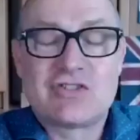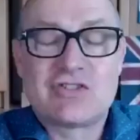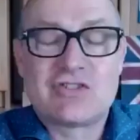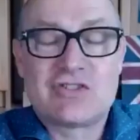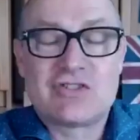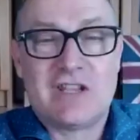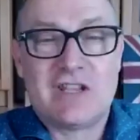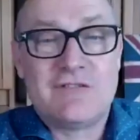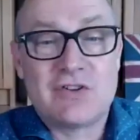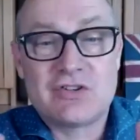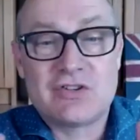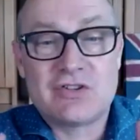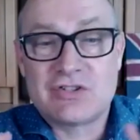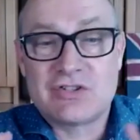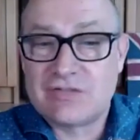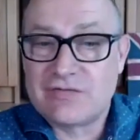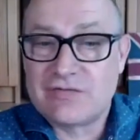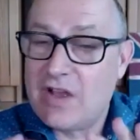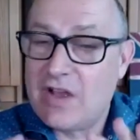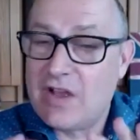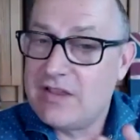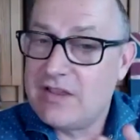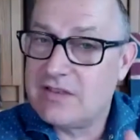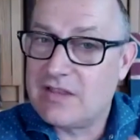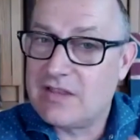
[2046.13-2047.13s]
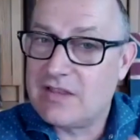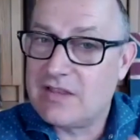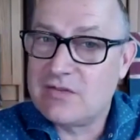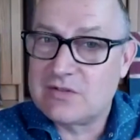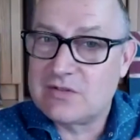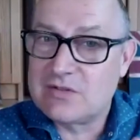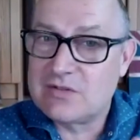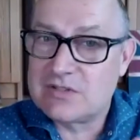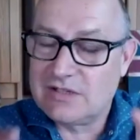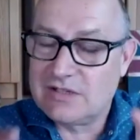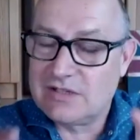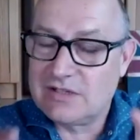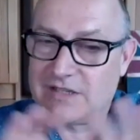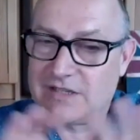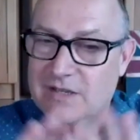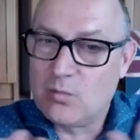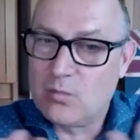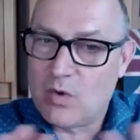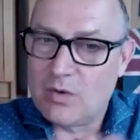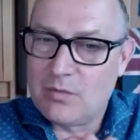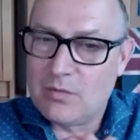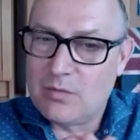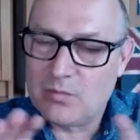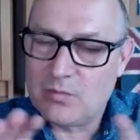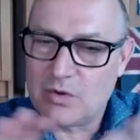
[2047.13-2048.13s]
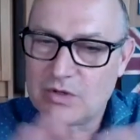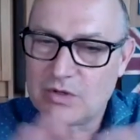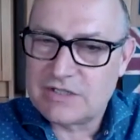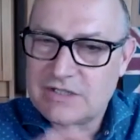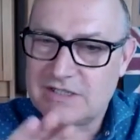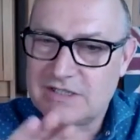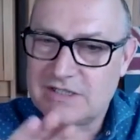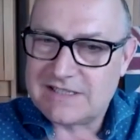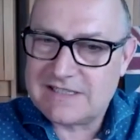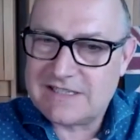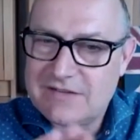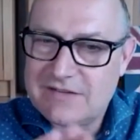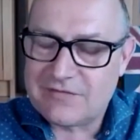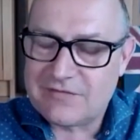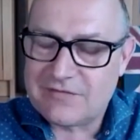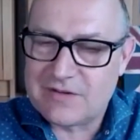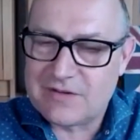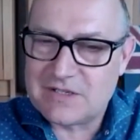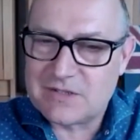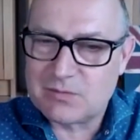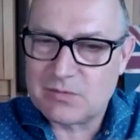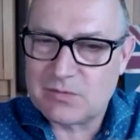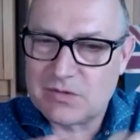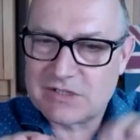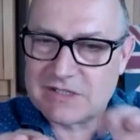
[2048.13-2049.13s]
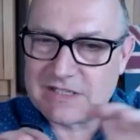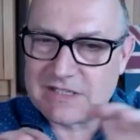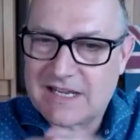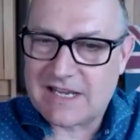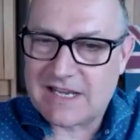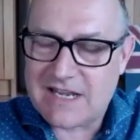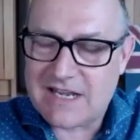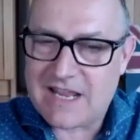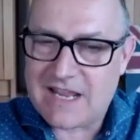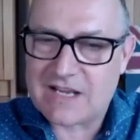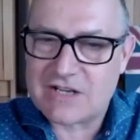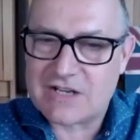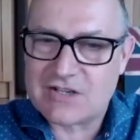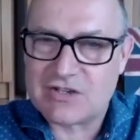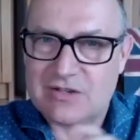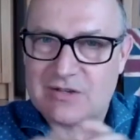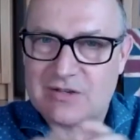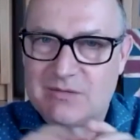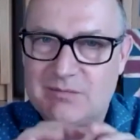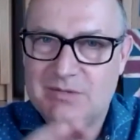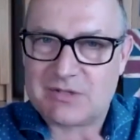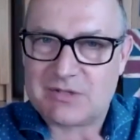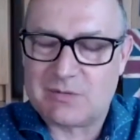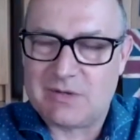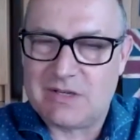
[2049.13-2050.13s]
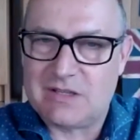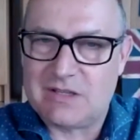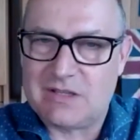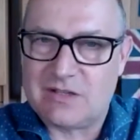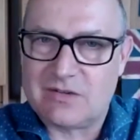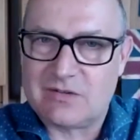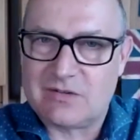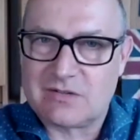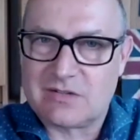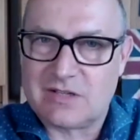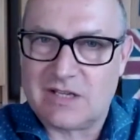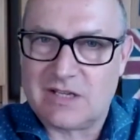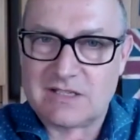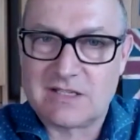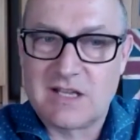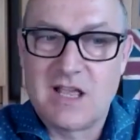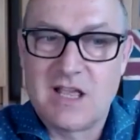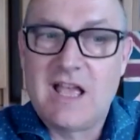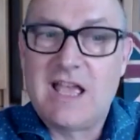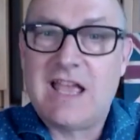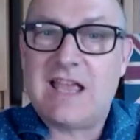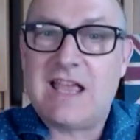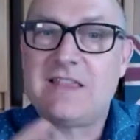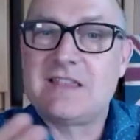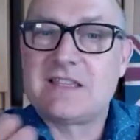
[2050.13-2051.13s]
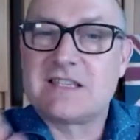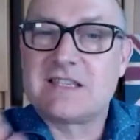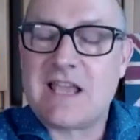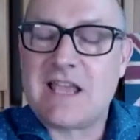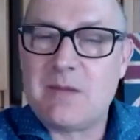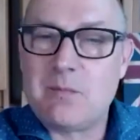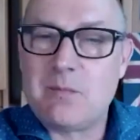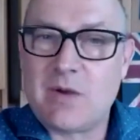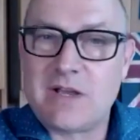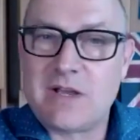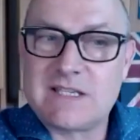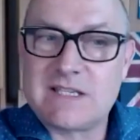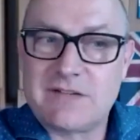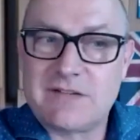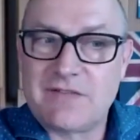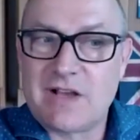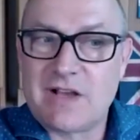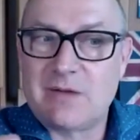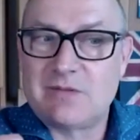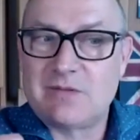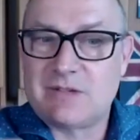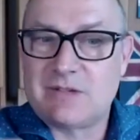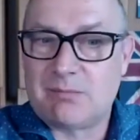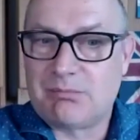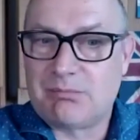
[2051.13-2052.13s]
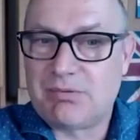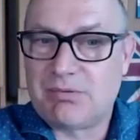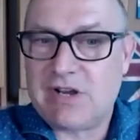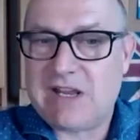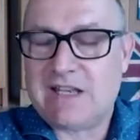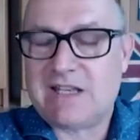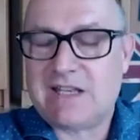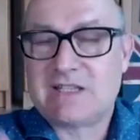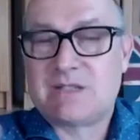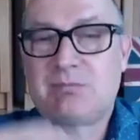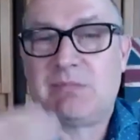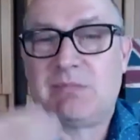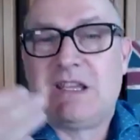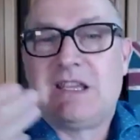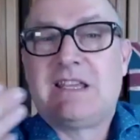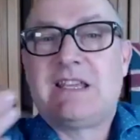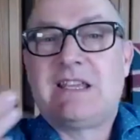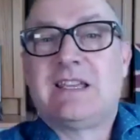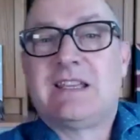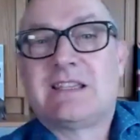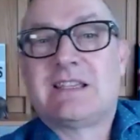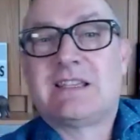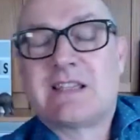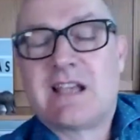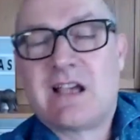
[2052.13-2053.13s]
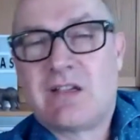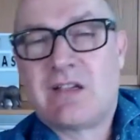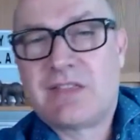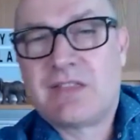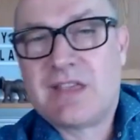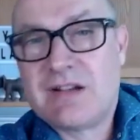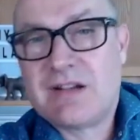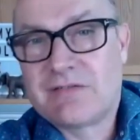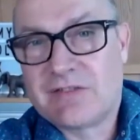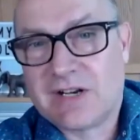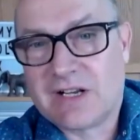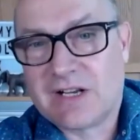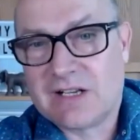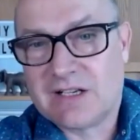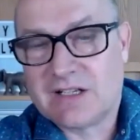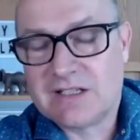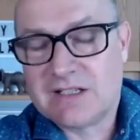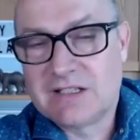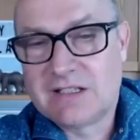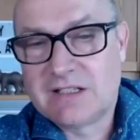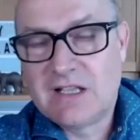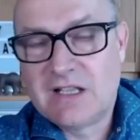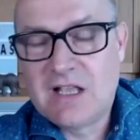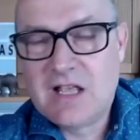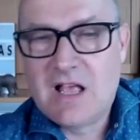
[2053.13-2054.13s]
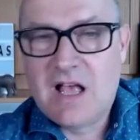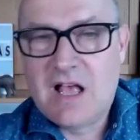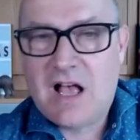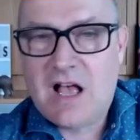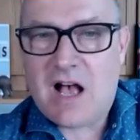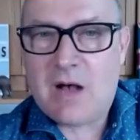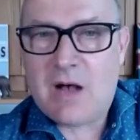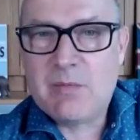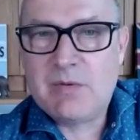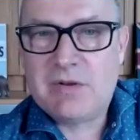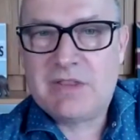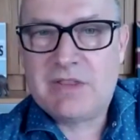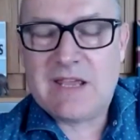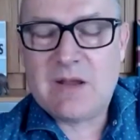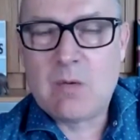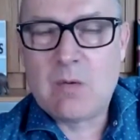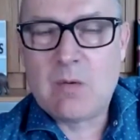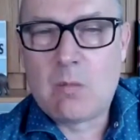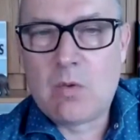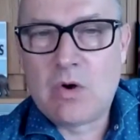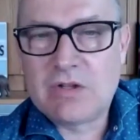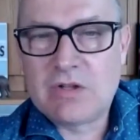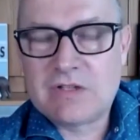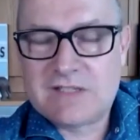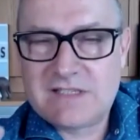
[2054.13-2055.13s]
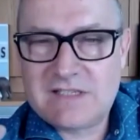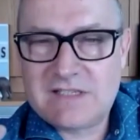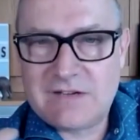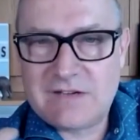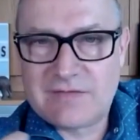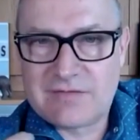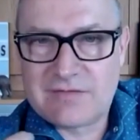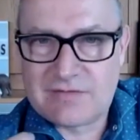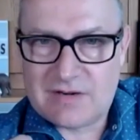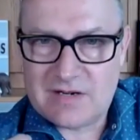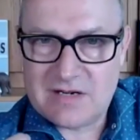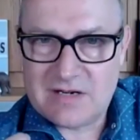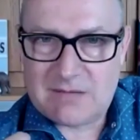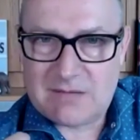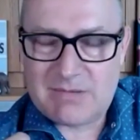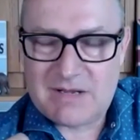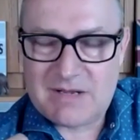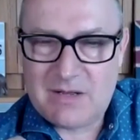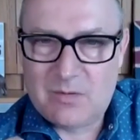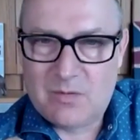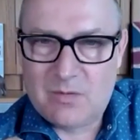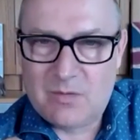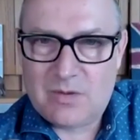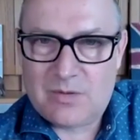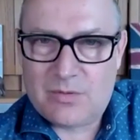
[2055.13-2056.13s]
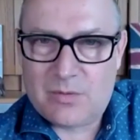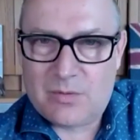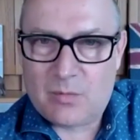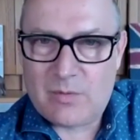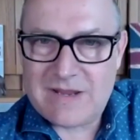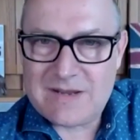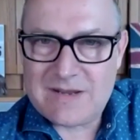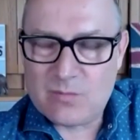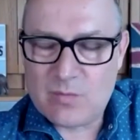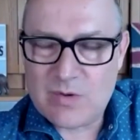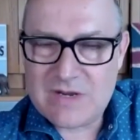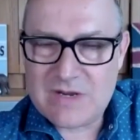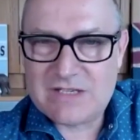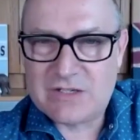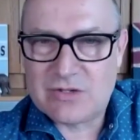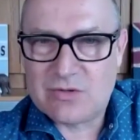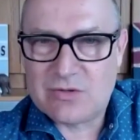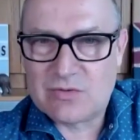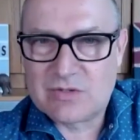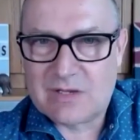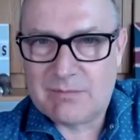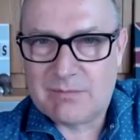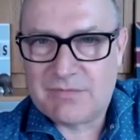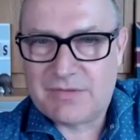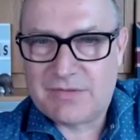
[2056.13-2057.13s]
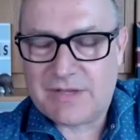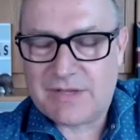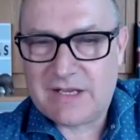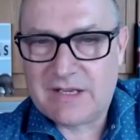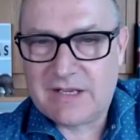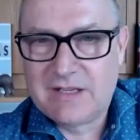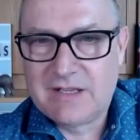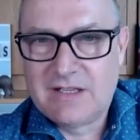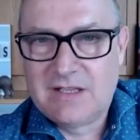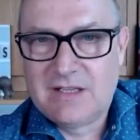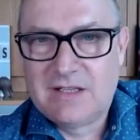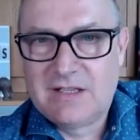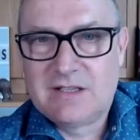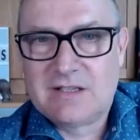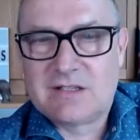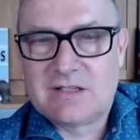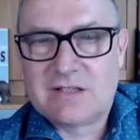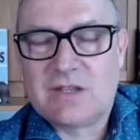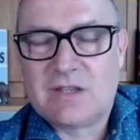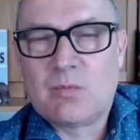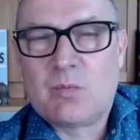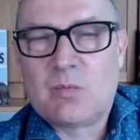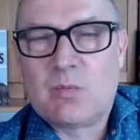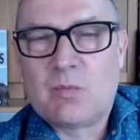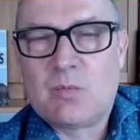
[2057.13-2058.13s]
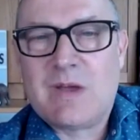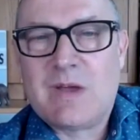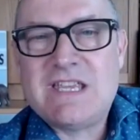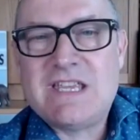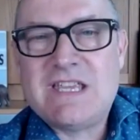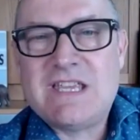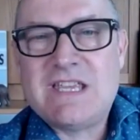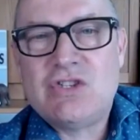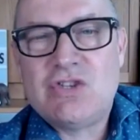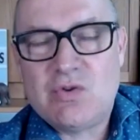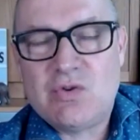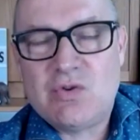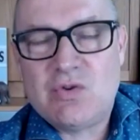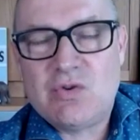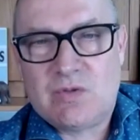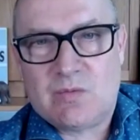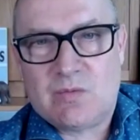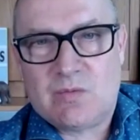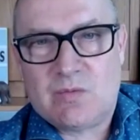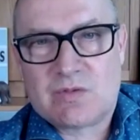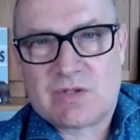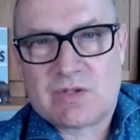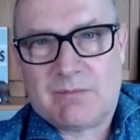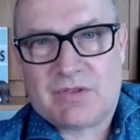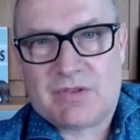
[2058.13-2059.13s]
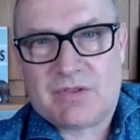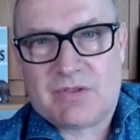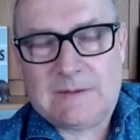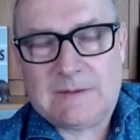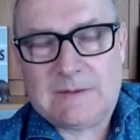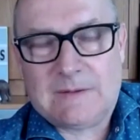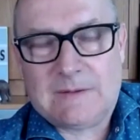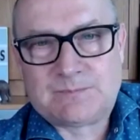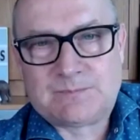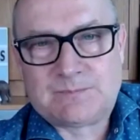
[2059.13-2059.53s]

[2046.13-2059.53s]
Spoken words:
it's just, if you can just find those little things, what's the difference? What's the connection between those things? In the same way as if I was a Brit speaking in South Africa, I would think, what's different about the way we do something to the way you do something?